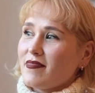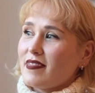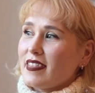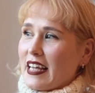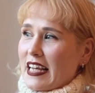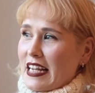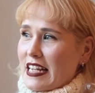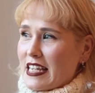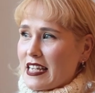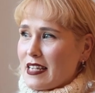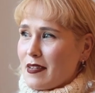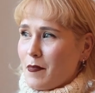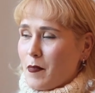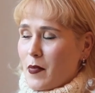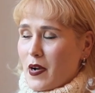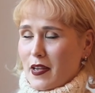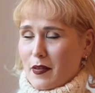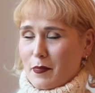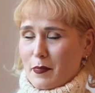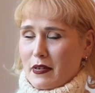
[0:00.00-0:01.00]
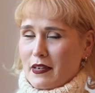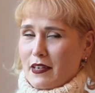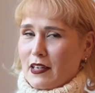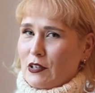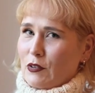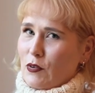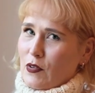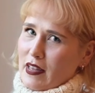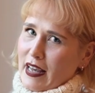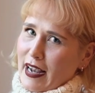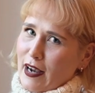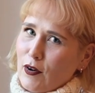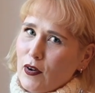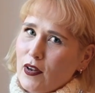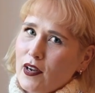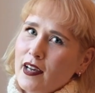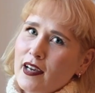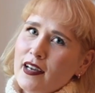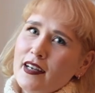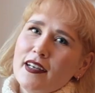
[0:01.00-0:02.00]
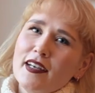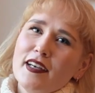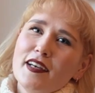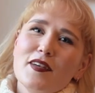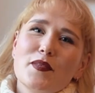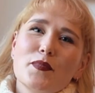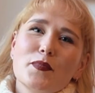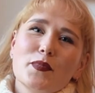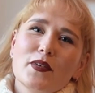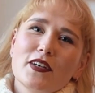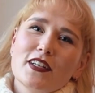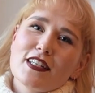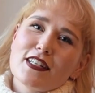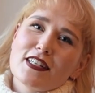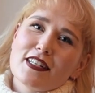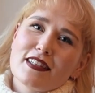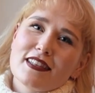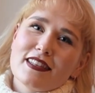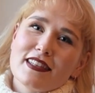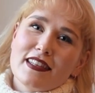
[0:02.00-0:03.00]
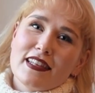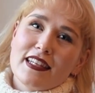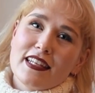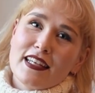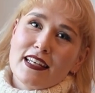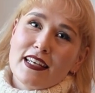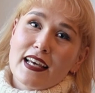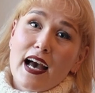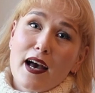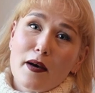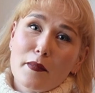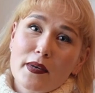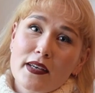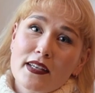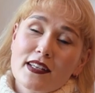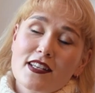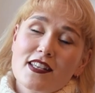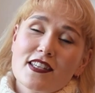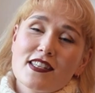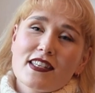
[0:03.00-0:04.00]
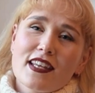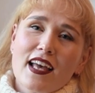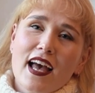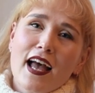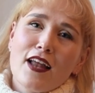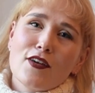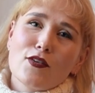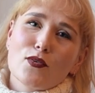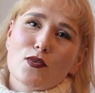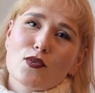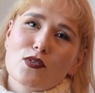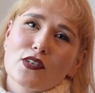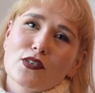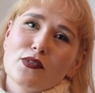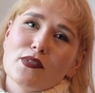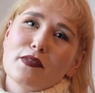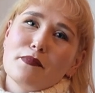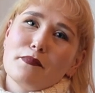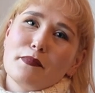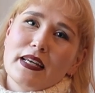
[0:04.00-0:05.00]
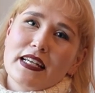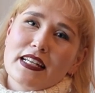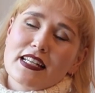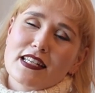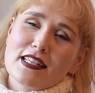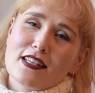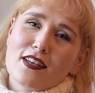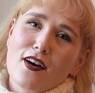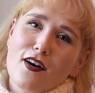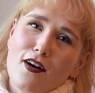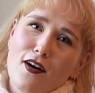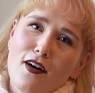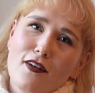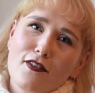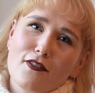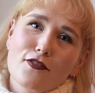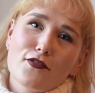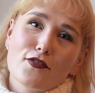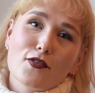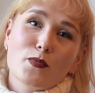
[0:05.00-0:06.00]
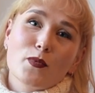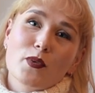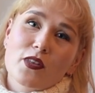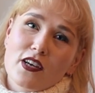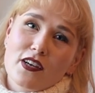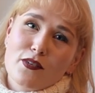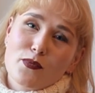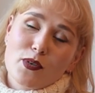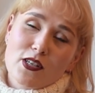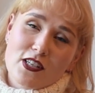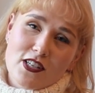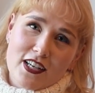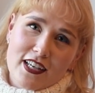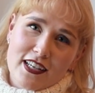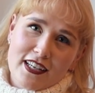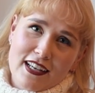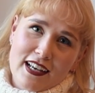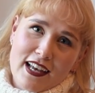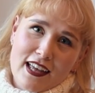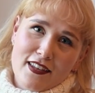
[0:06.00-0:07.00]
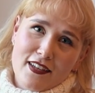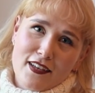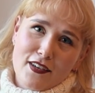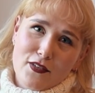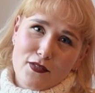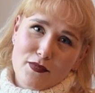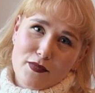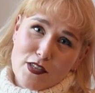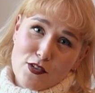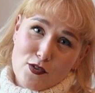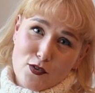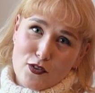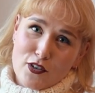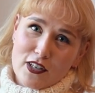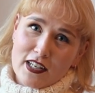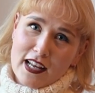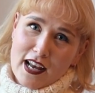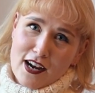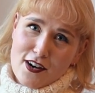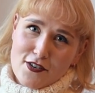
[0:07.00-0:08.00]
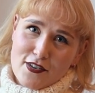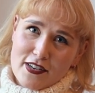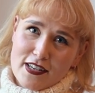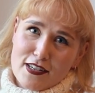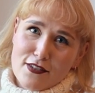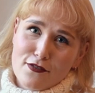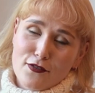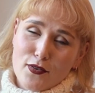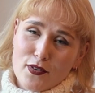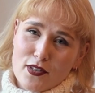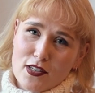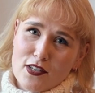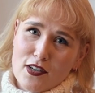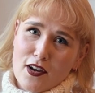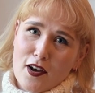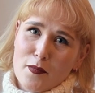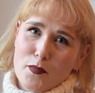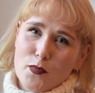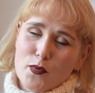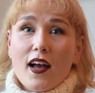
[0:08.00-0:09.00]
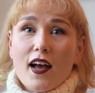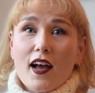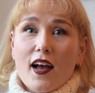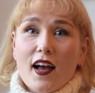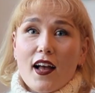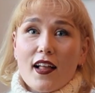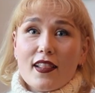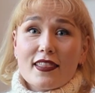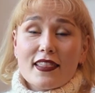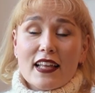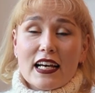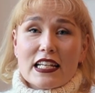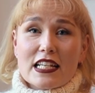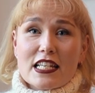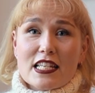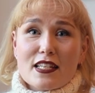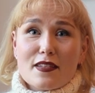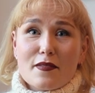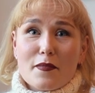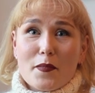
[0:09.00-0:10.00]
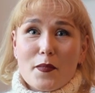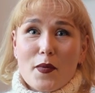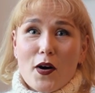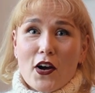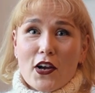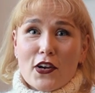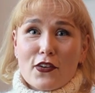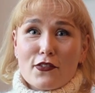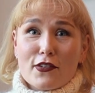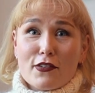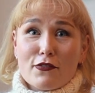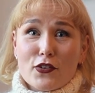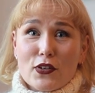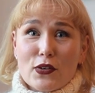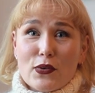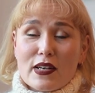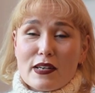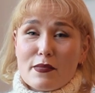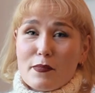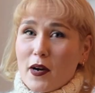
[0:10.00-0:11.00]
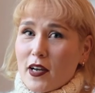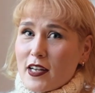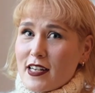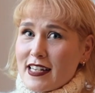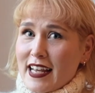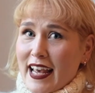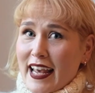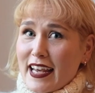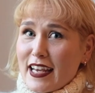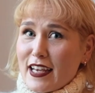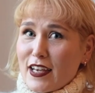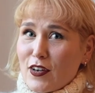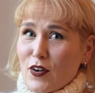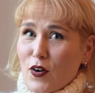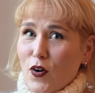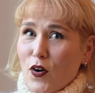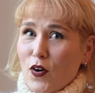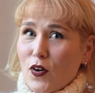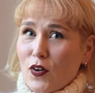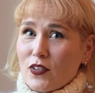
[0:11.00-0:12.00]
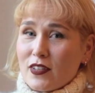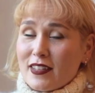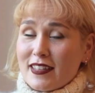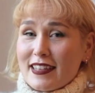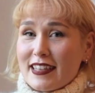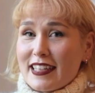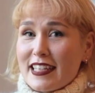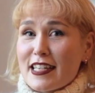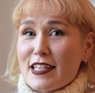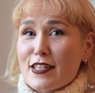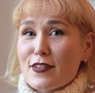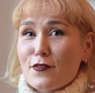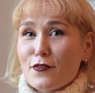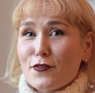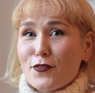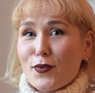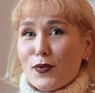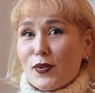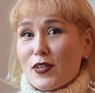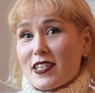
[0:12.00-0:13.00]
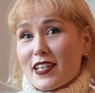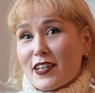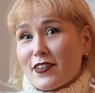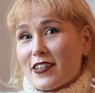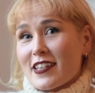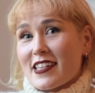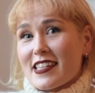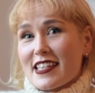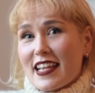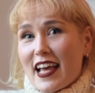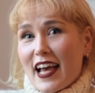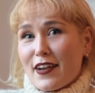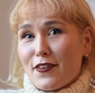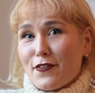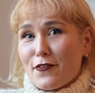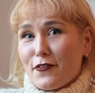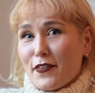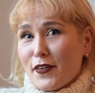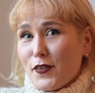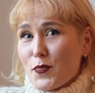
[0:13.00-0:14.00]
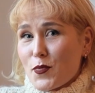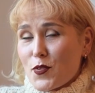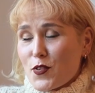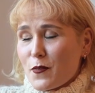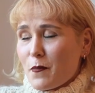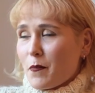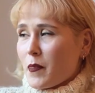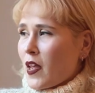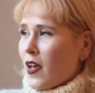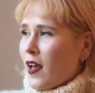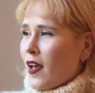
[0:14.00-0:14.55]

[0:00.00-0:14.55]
that's my opinion on that collar, but the habits and also the mitts are, from what I can gather, historically accurate for the time. That's my review and my take on these 4 series and films.